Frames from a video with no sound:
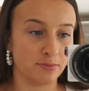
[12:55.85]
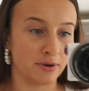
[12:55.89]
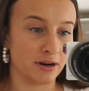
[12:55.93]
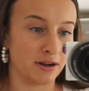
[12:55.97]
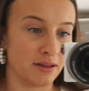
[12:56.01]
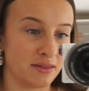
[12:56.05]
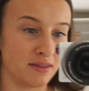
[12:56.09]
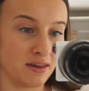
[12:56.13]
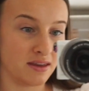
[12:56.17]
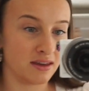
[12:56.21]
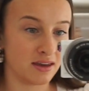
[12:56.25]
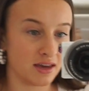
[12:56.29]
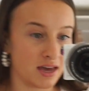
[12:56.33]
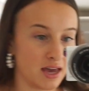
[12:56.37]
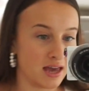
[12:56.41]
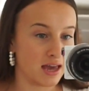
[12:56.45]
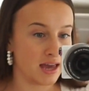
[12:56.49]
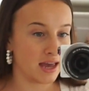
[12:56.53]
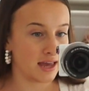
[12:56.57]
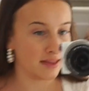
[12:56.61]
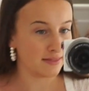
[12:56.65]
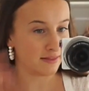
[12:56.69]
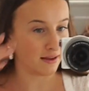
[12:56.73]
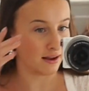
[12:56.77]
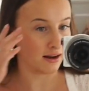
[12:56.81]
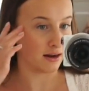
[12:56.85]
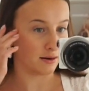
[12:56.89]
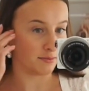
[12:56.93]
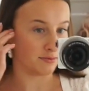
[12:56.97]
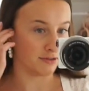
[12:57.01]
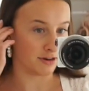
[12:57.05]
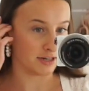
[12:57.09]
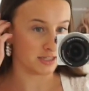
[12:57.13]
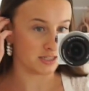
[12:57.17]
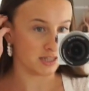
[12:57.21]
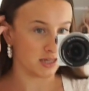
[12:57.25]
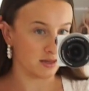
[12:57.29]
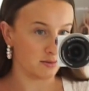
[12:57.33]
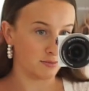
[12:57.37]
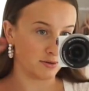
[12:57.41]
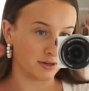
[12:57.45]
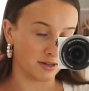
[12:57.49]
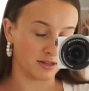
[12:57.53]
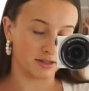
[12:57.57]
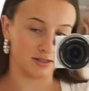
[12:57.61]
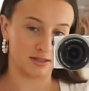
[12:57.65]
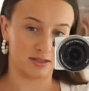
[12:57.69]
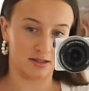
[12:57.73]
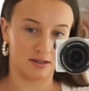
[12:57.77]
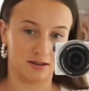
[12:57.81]
but I think they look pretty
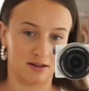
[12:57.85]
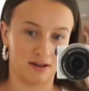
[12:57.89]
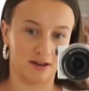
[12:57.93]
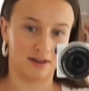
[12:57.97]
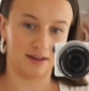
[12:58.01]
because